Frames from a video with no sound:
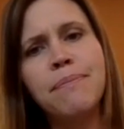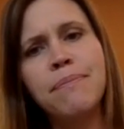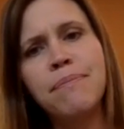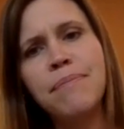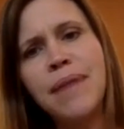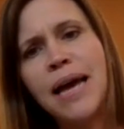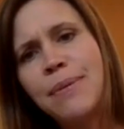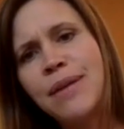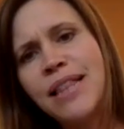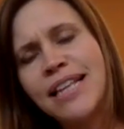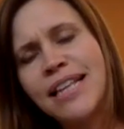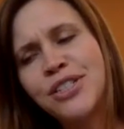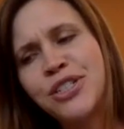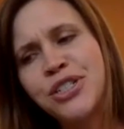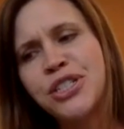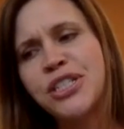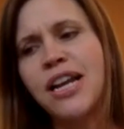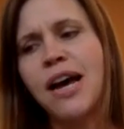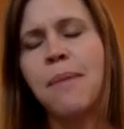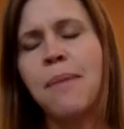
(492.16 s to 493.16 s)
maybe that's
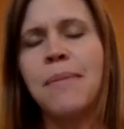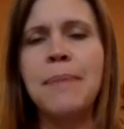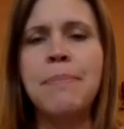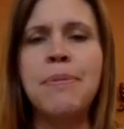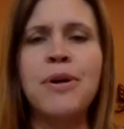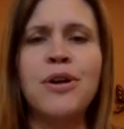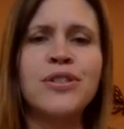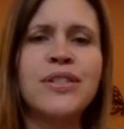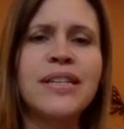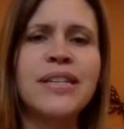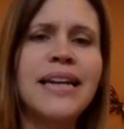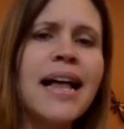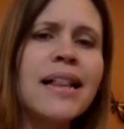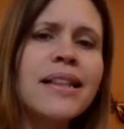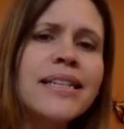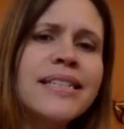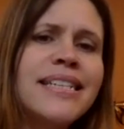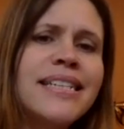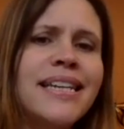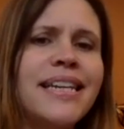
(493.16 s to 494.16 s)
just not my
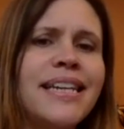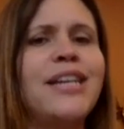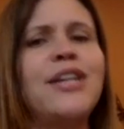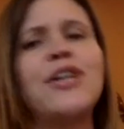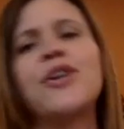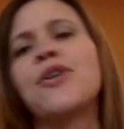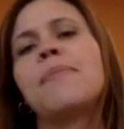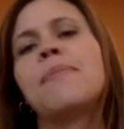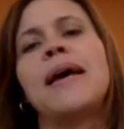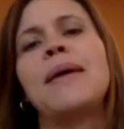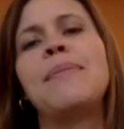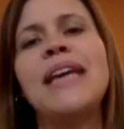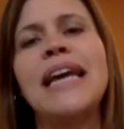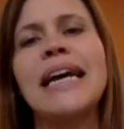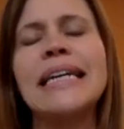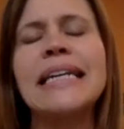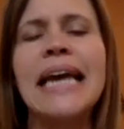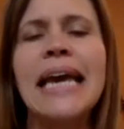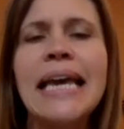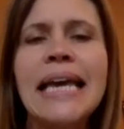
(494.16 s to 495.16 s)
personality, or maybe
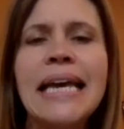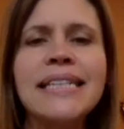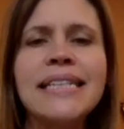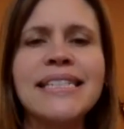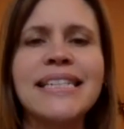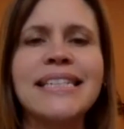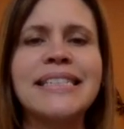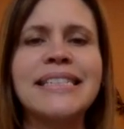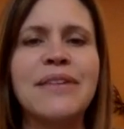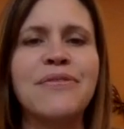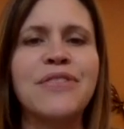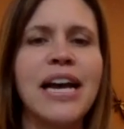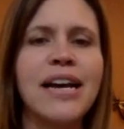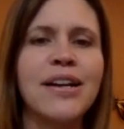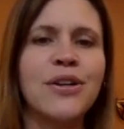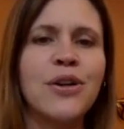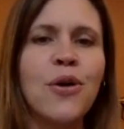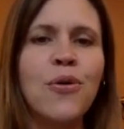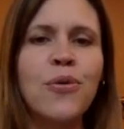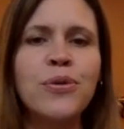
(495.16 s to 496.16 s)
I can't since I've
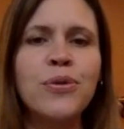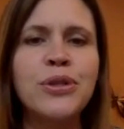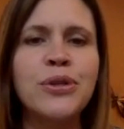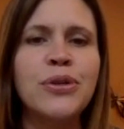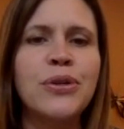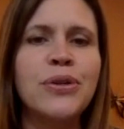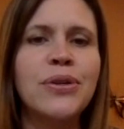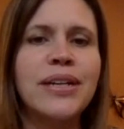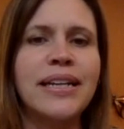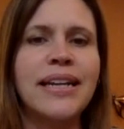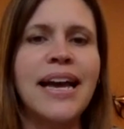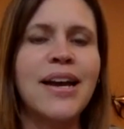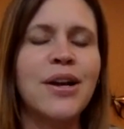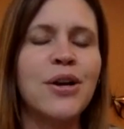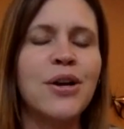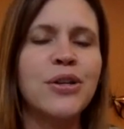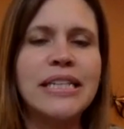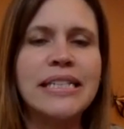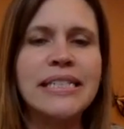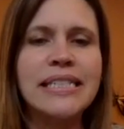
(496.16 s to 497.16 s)
gotten older and had
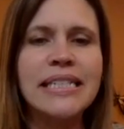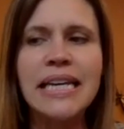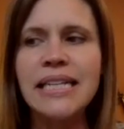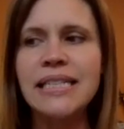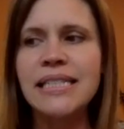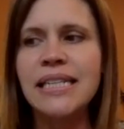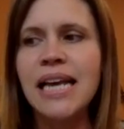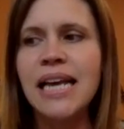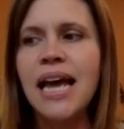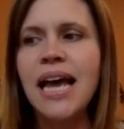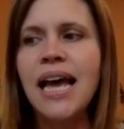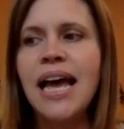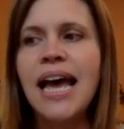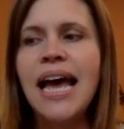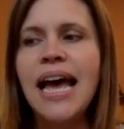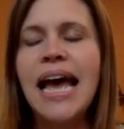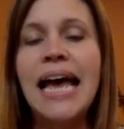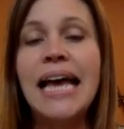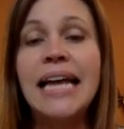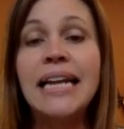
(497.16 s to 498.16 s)
all these kids.
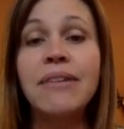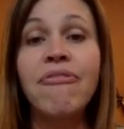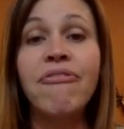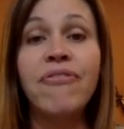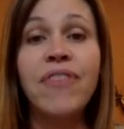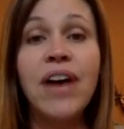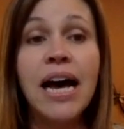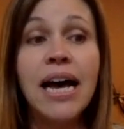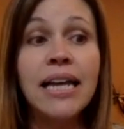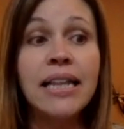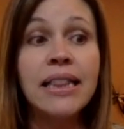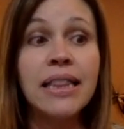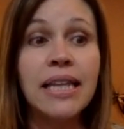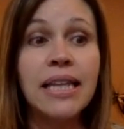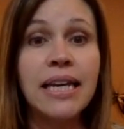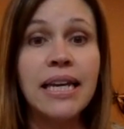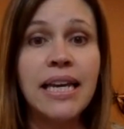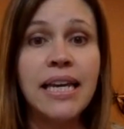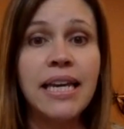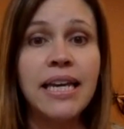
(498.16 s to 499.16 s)
And
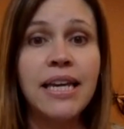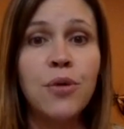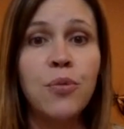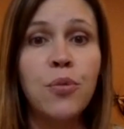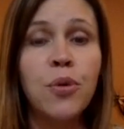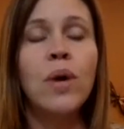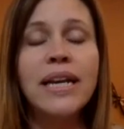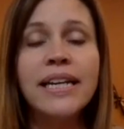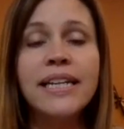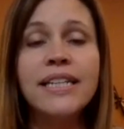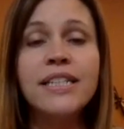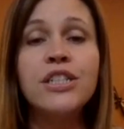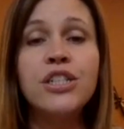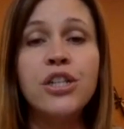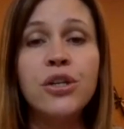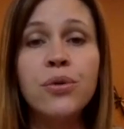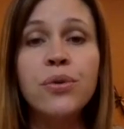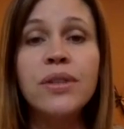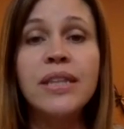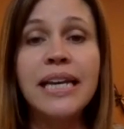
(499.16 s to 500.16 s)
finally, we can
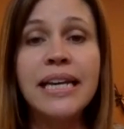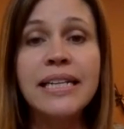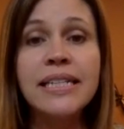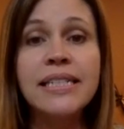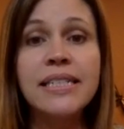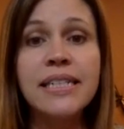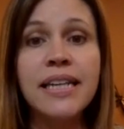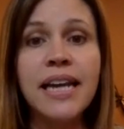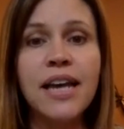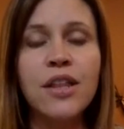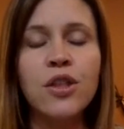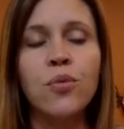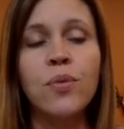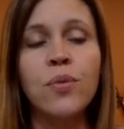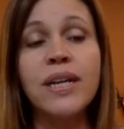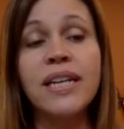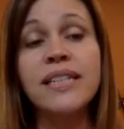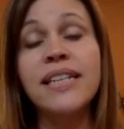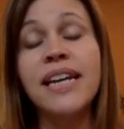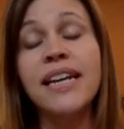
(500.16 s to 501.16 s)
do things together.
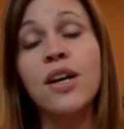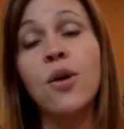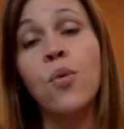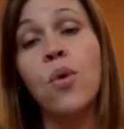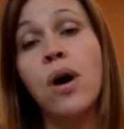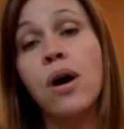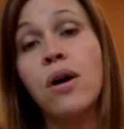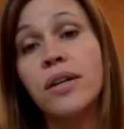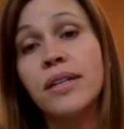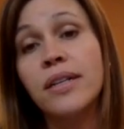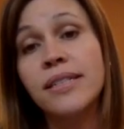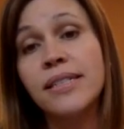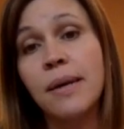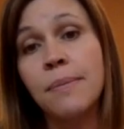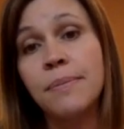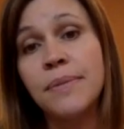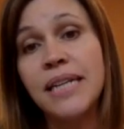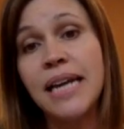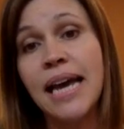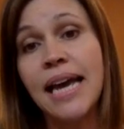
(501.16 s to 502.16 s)
We can take a walk
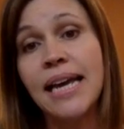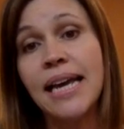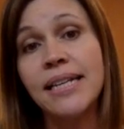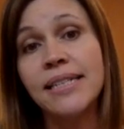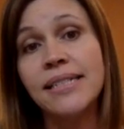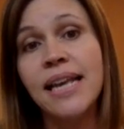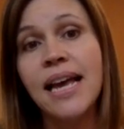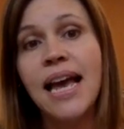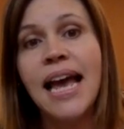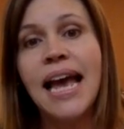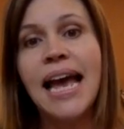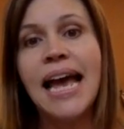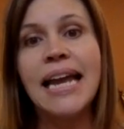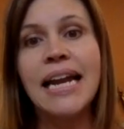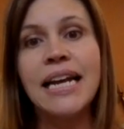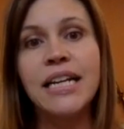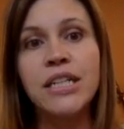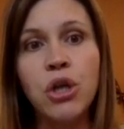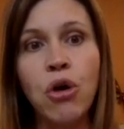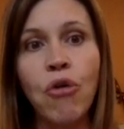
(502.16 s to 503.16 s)
some days, and
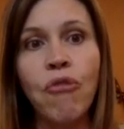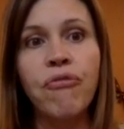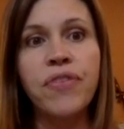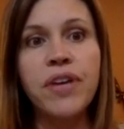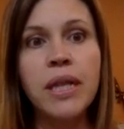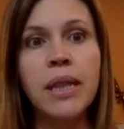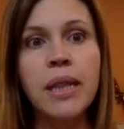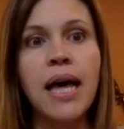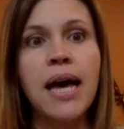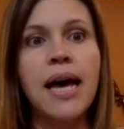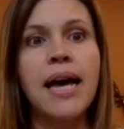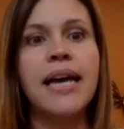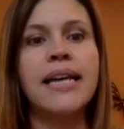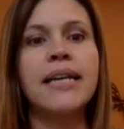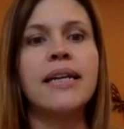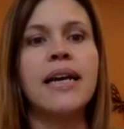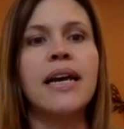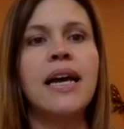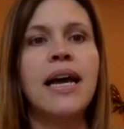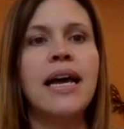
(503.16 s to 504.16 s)
I don't feel
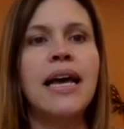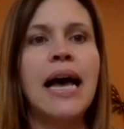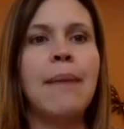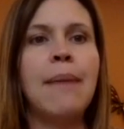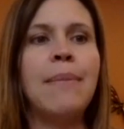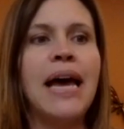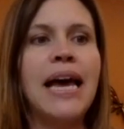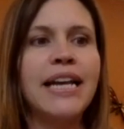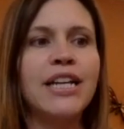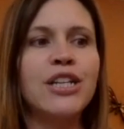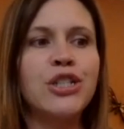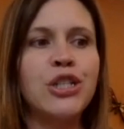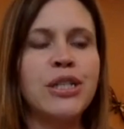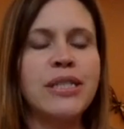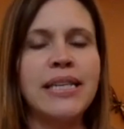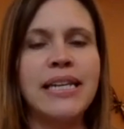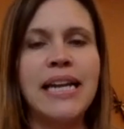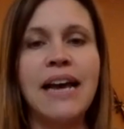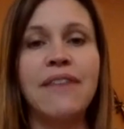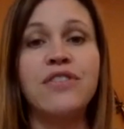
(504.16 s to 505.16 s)
like I'm
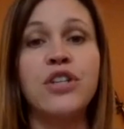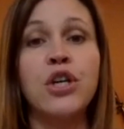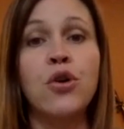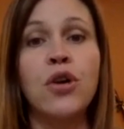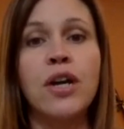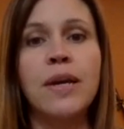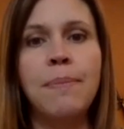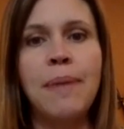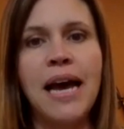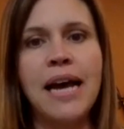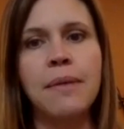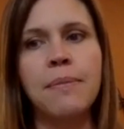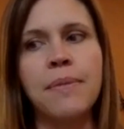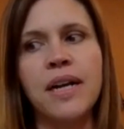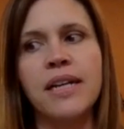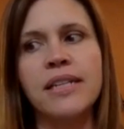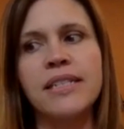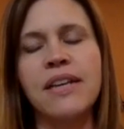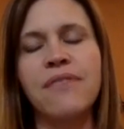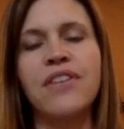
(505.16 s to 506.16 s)
anxious and have to hurry back
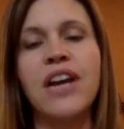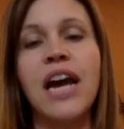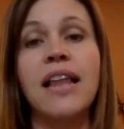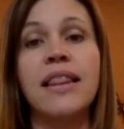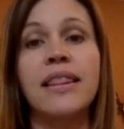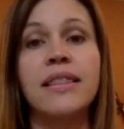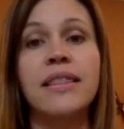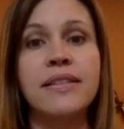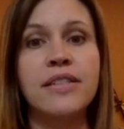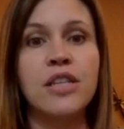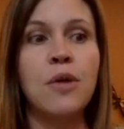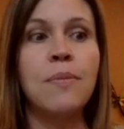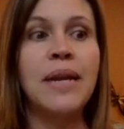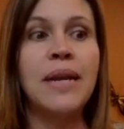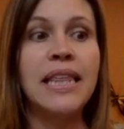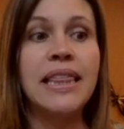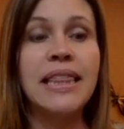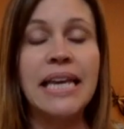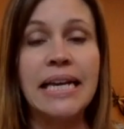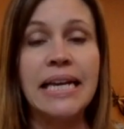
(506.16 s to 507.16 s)
because I've got so
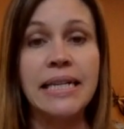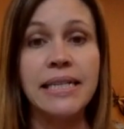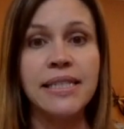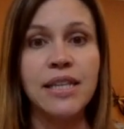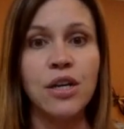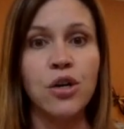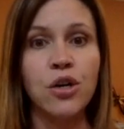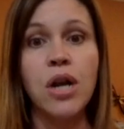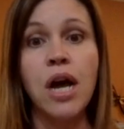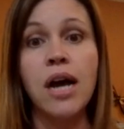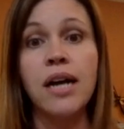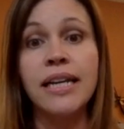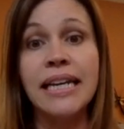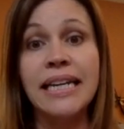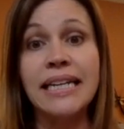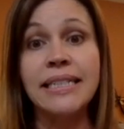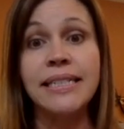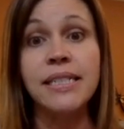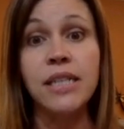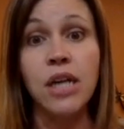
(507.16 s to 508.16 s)
many things that are not
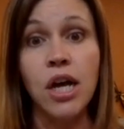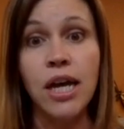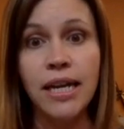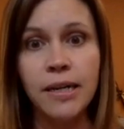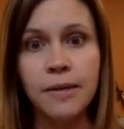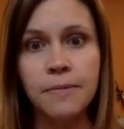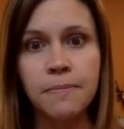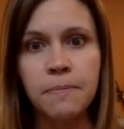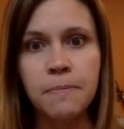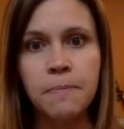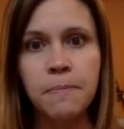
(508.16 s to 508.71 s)
getting done.